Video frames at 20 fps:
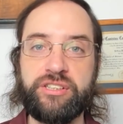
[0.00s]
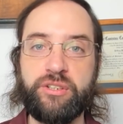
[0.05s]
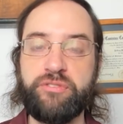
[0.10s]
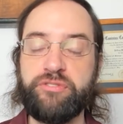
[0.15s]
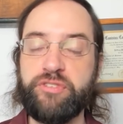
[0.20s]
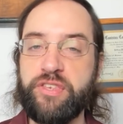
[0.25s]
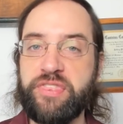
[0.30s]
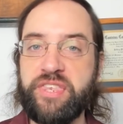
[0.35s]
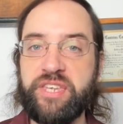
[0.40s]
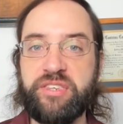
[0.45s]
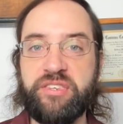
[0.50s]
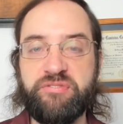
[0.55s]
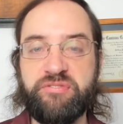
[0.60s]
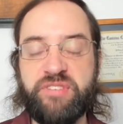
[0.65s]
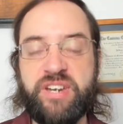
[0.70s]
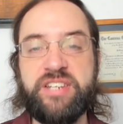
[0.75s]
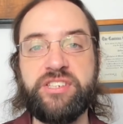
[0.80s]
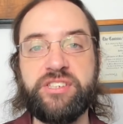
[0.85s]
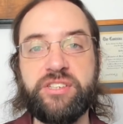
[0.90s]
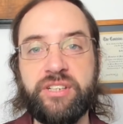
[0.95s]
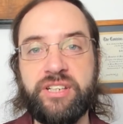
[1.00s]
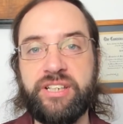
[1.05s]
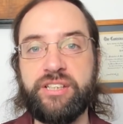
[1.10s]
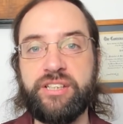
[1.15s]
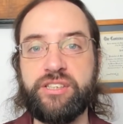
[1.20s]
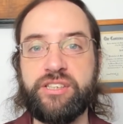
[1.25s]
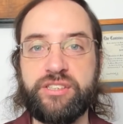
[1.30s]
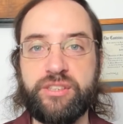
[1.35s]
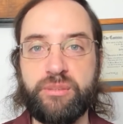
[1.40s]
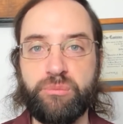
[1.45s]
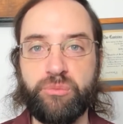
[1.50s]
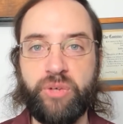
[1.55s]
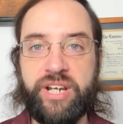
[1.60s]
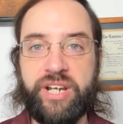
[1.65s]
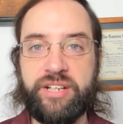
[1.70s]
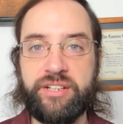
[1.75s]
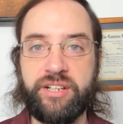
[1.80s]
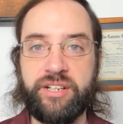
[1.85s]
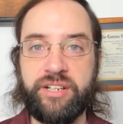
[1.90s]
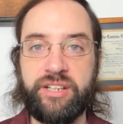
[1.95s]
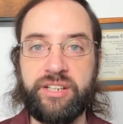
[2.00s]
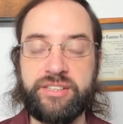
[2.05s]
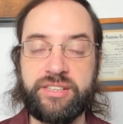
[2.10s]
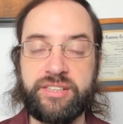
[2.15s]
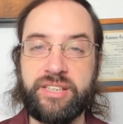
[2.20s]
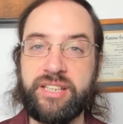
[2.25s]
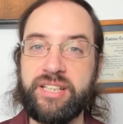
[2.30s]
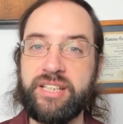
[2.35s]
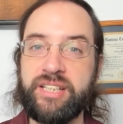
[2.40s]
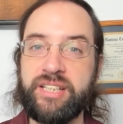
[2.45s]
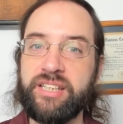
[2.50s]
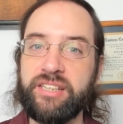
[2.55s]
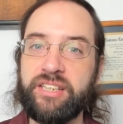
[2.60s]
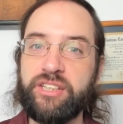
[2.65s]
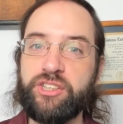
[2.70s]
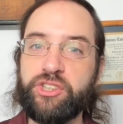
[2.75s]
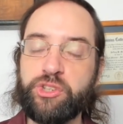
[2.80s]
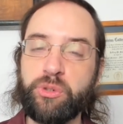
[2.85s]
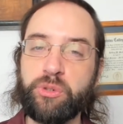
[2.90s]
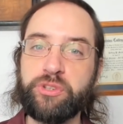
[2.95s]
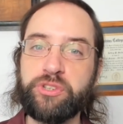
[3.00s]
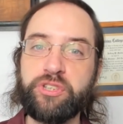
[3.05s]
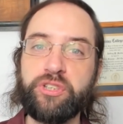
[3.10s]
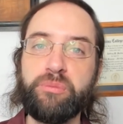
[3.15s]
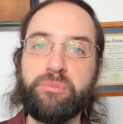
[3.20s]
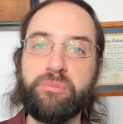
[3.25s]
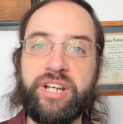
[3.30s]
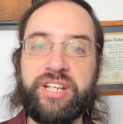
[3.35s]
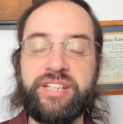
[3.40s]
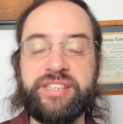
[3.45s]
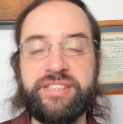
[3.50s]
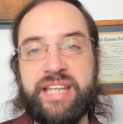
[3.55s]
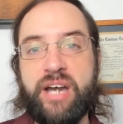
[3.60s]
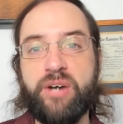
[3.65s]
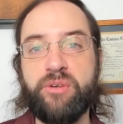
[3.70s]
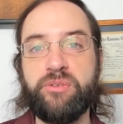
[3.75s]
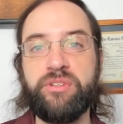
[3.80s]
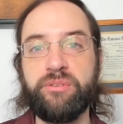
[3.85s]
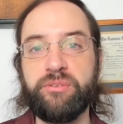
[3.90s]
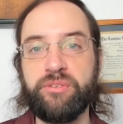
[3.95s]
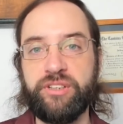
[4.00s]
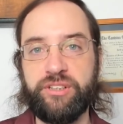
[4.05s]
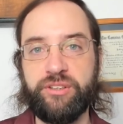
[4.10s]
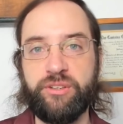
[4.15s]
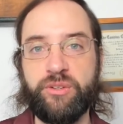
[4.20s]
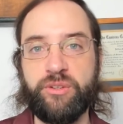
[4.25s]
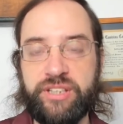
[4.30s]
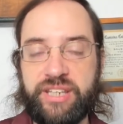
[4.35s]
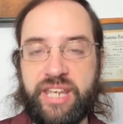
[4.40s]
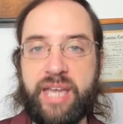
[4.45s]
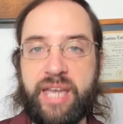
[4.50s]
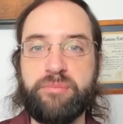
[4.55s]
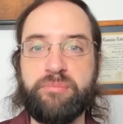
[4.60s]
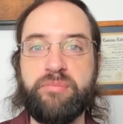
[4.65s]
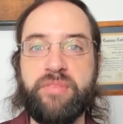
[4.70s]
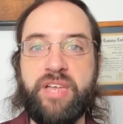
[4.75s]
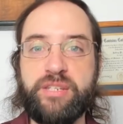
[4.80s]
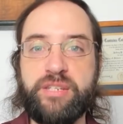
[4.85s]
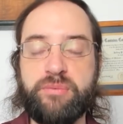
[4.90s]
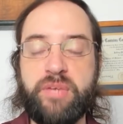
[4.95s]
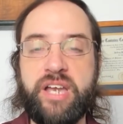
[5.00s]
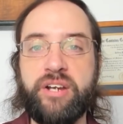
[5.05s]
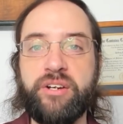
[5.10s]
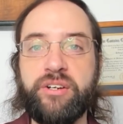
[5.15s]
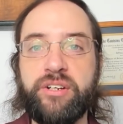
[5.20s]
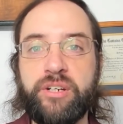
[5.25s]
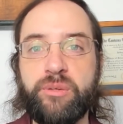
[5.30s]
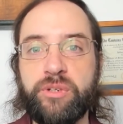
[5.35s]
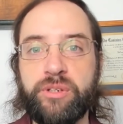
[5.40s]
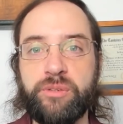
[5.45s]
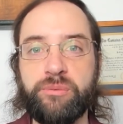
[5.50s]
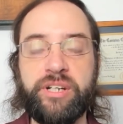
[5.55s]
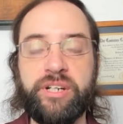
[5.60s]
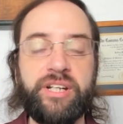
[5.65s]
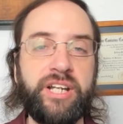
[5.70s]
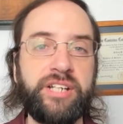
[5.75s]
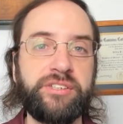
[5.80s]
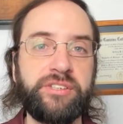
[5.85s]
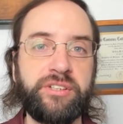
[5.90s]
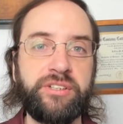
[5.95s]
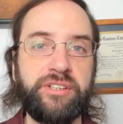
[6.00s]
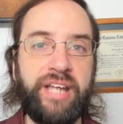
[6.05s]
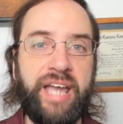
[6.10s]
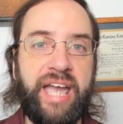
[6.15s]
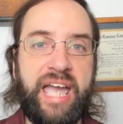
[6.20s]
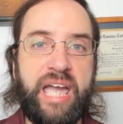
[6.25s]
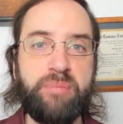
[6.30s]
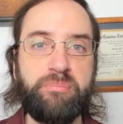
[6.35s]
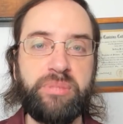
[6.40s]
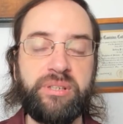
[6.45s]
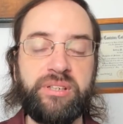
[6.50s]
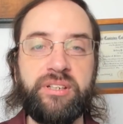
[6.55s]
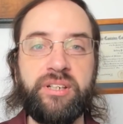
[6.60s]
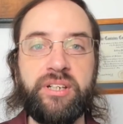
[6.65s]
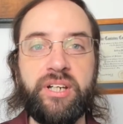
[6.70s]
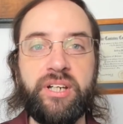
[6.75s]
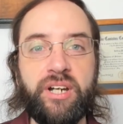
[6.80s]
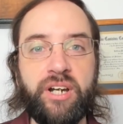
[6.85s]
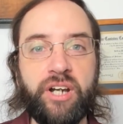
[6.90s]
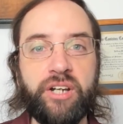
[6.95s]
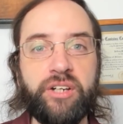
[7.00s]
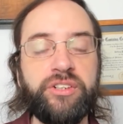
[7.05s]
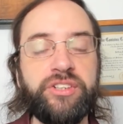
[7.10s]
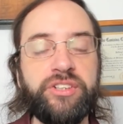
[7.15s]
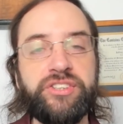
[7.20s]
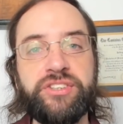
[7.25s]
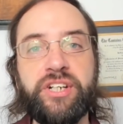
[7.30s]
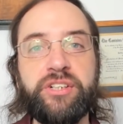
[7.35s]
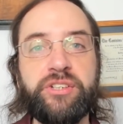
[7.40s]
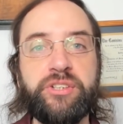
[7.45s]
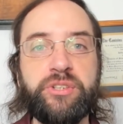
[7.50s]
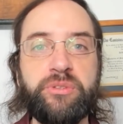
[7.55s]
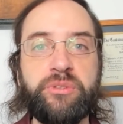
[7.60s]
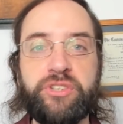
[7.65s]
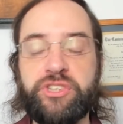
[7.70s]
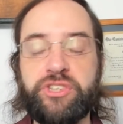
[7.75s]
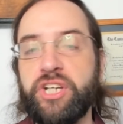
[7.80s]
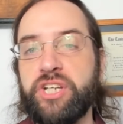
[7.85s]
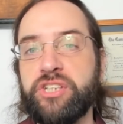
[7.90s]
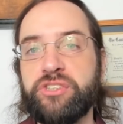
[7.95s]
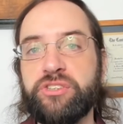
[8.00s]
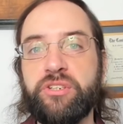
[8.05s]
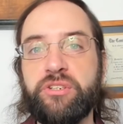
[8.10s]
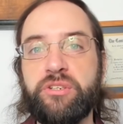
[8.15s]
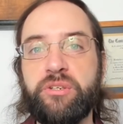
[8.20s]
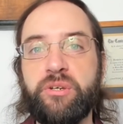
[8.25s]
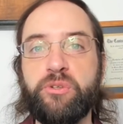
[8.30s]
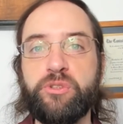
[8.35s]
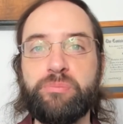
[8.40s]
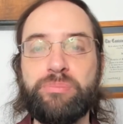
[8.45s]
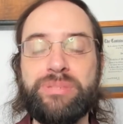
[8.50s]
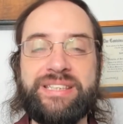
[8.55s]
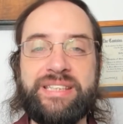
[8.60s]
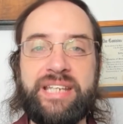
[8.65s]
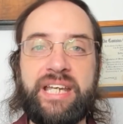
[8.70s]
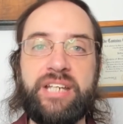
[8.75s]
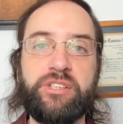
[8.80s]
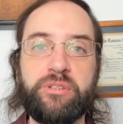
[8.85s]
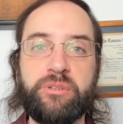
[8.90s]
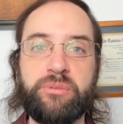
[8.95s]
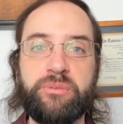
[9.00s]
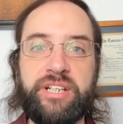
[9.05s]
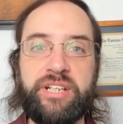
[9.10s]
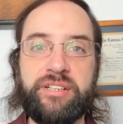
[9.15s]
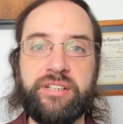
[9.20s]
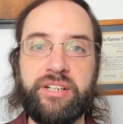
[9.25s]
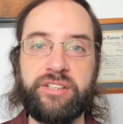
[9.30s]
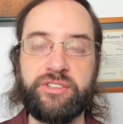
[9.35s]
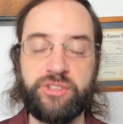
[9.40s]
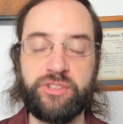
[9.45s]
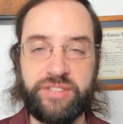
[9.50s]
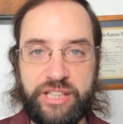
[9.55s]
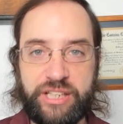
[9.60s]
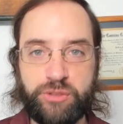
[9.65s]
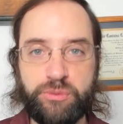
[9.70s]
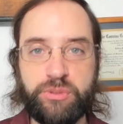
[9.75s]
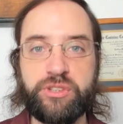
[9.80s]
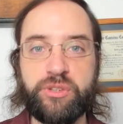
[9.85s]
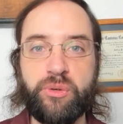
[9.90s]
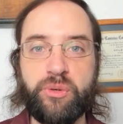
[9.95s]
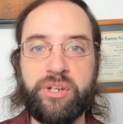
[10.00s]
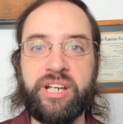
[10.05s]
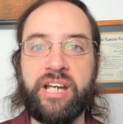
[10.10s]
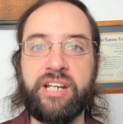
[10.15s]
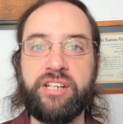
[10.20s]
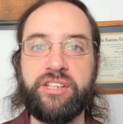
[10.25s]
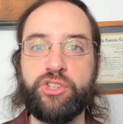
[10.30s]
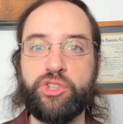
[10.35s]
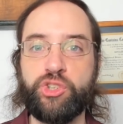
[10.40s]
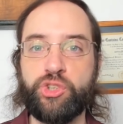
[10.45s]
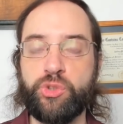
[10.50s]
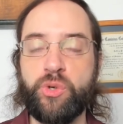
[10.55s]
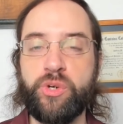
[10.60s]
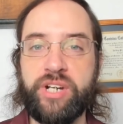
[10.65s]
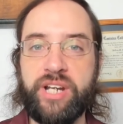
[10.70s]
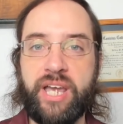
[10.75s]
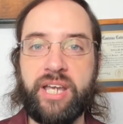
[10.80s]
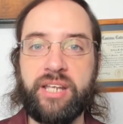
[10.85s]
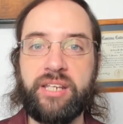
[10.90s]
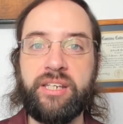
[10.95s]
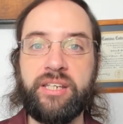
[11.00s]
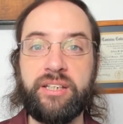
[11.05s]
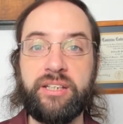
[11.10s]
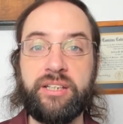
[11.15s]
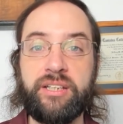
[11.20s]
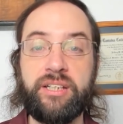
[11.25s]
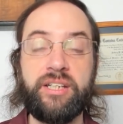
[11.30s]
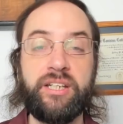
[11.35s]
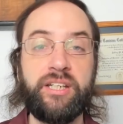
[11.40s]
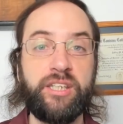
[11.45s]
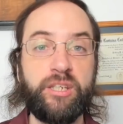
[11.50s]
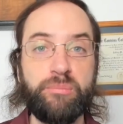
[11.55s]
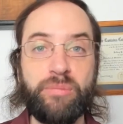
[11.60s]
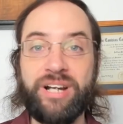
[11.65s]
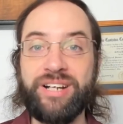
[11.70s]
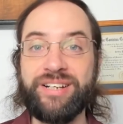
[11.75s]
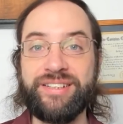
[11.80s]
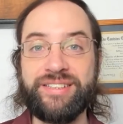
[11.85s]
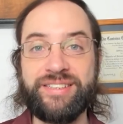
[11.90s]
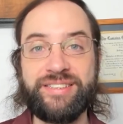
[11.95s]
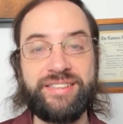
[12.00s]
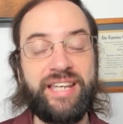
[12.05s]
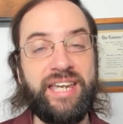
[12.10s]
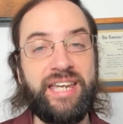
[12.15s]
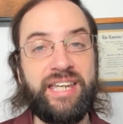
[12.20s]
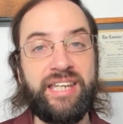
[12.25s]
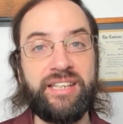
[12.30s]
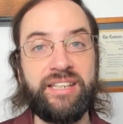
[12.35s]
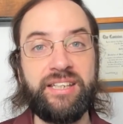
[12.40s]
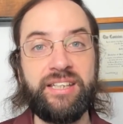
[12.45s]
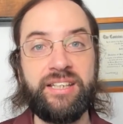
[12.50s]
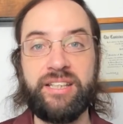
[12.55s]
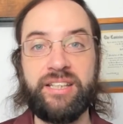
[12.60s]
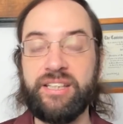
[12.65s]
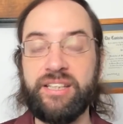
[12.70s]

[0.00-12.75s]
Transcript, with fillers: So if you think the Fed is going to get to some rate hikes, then short-term rates down the you know in that that the area where the rate hikes are going to happen are going to start to adjust to those potential rate hikes. So that's what's going on in the short end. The market's saying,